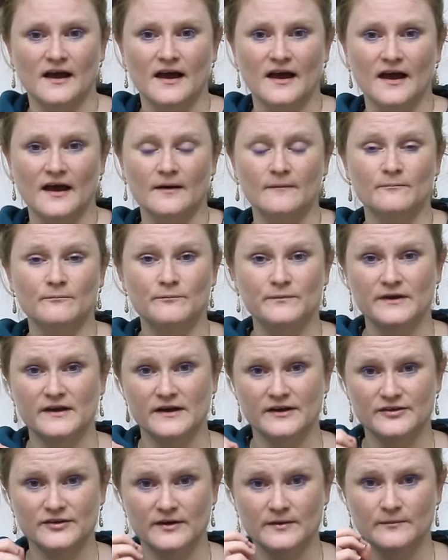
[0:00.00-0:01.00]
And
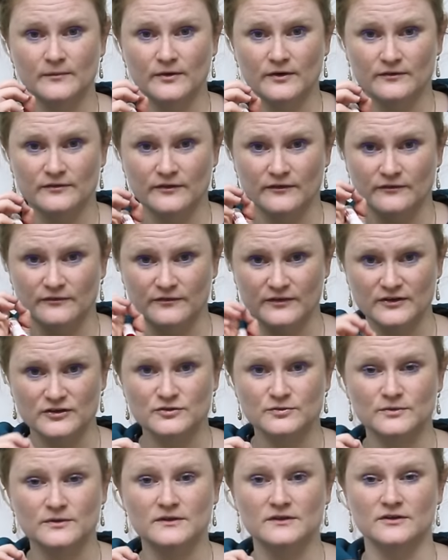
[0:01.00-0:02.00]
because I'm more of a
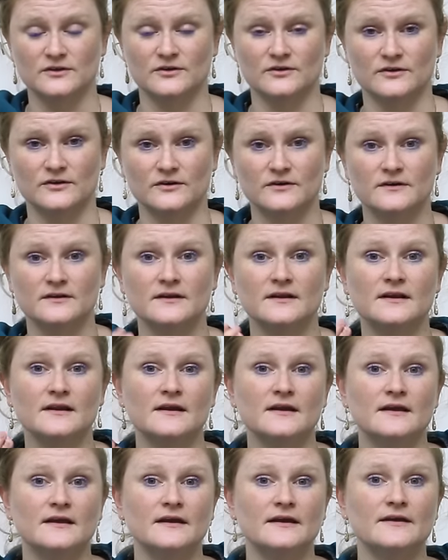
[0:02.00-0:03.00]
visual learner,
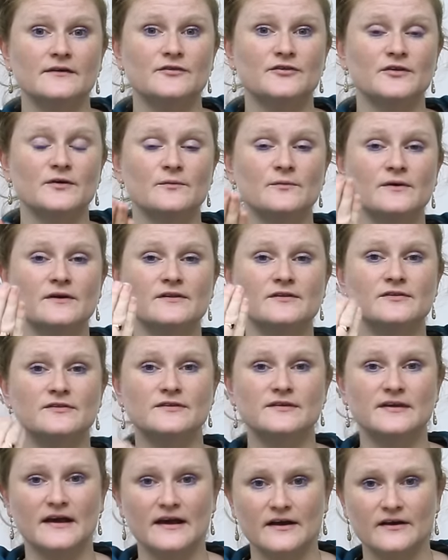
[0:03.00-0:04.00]
if someone
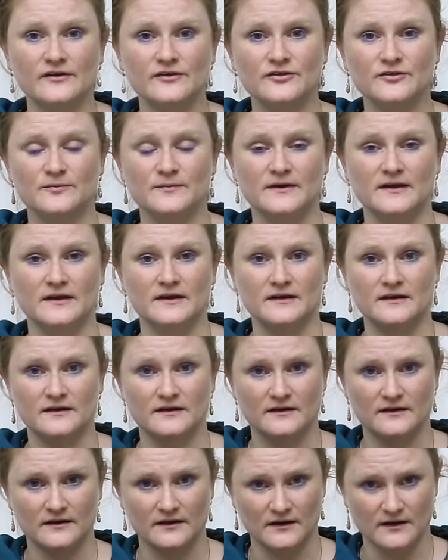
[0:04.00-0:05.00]
tells me
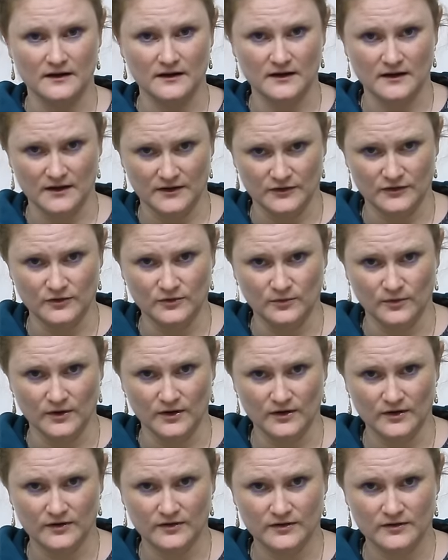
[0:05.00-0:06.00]
a new
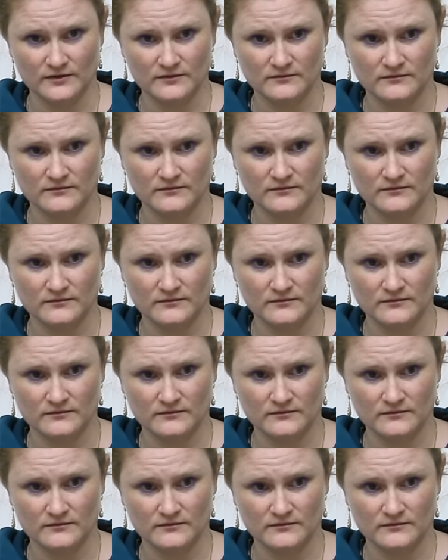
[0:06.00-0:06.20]
word,